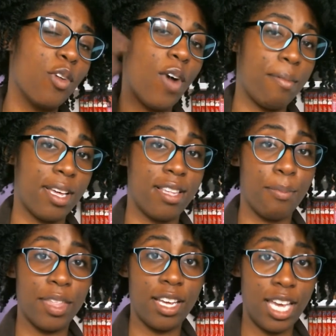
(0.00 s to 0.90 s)
and what makes
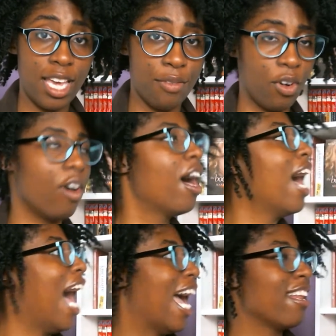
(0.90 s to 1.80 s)
something evil.
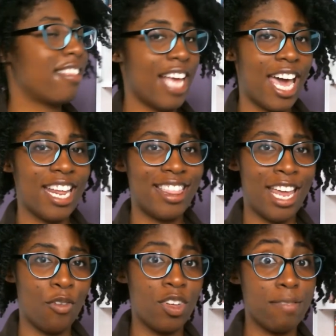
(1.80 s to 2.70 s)
I decided that
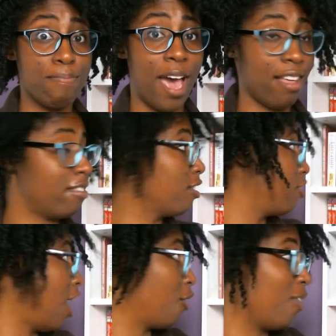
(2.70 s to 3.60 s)
it was best to
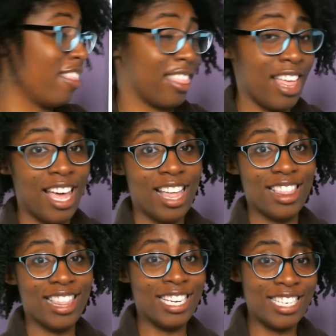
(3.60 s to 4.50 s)
start with
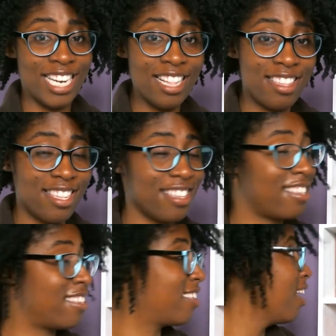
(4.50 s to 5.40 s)
the
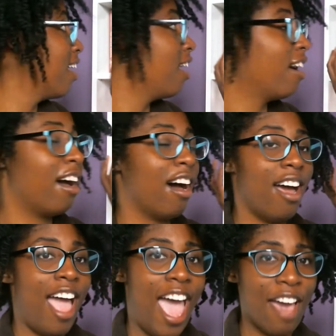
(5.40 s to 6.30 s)
densest,
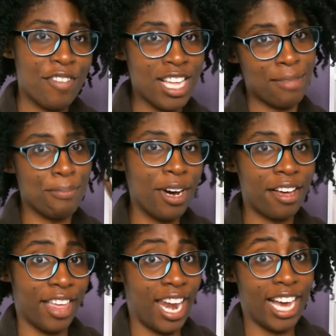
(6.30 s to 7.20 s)
heaviest book
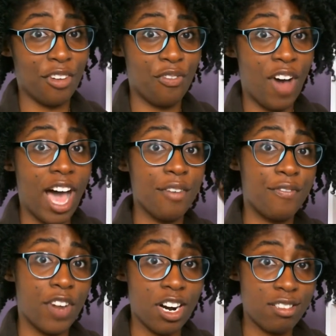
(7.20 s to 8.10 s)
that I could find
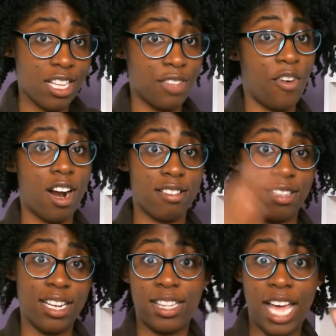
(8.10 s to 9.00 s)
first, as far as
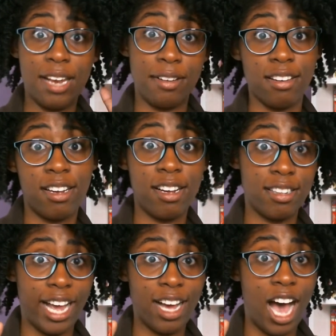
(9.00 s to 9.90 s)
that
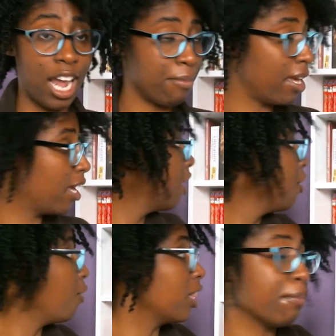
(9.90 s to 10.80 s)
dichotomy
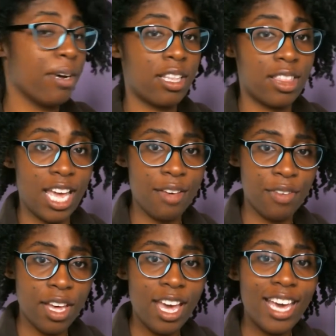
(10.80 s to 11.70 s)
with The Book Thief.
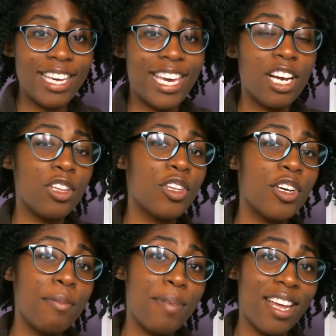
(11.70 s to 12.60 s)
Get a
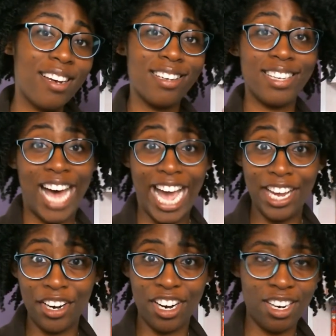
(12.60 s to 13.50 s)
little bit
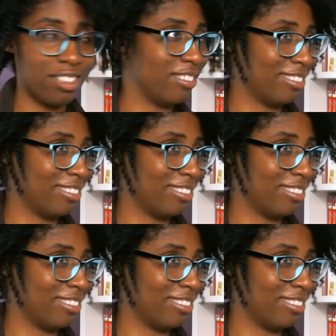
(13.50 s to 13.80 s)
lighter